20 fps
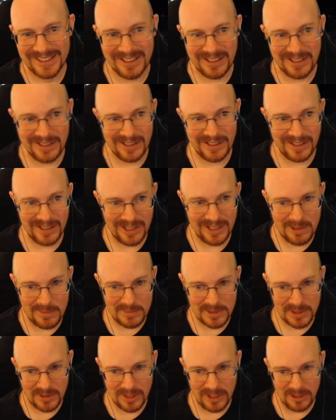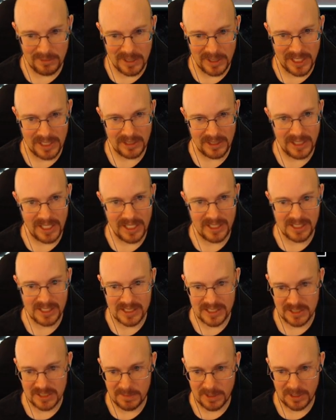um, you know, I'll buy Elanius
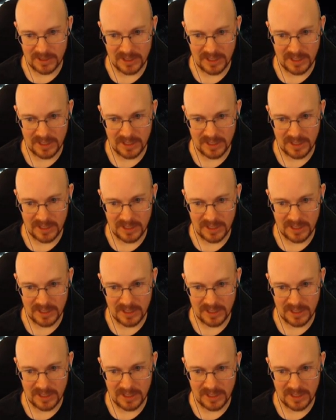because apparently